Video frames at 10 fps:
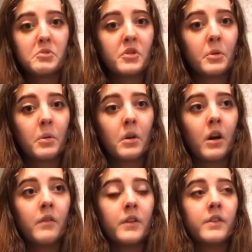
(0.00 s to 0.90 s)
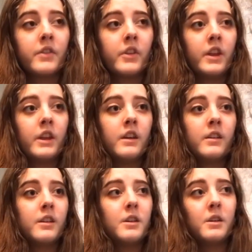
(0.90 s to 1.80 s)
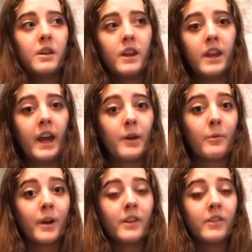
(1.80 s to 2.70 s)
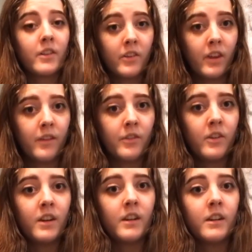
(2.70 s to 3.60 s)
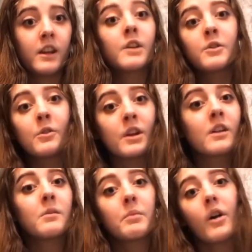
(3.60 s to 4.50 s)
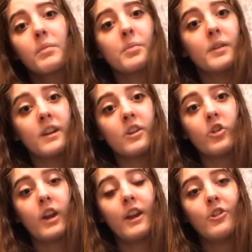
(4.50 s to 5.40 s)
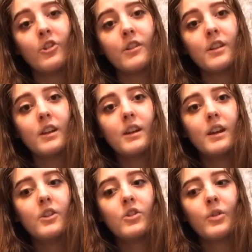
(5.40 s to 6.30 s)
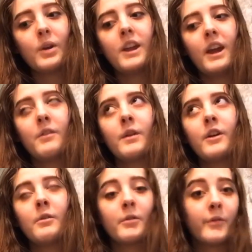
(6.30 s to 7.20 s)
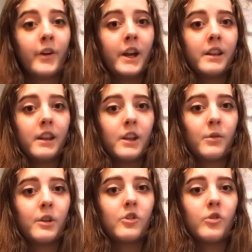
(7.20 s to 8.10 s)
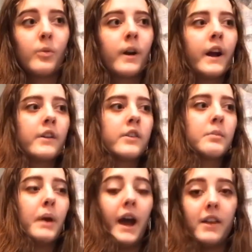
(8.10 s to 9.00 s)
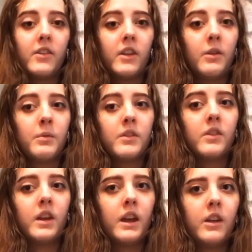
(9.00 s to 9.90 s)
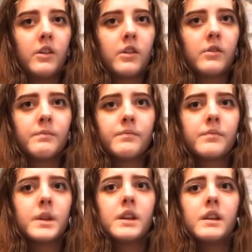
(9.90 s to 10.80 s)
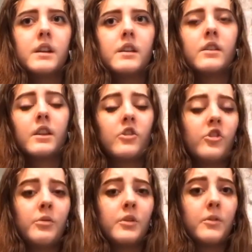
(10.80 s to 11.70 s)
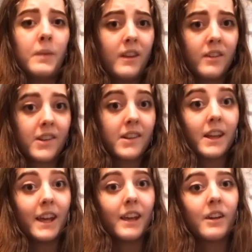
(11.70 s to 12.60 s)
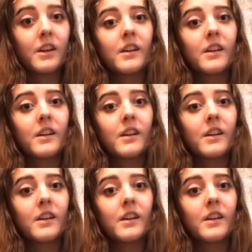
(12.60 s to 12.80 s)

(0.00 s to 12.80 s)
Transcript: so obviously he had rights that slaves didn't, including probably in education. So he had very refined language, whereas Patsy would say, she would speak in slang,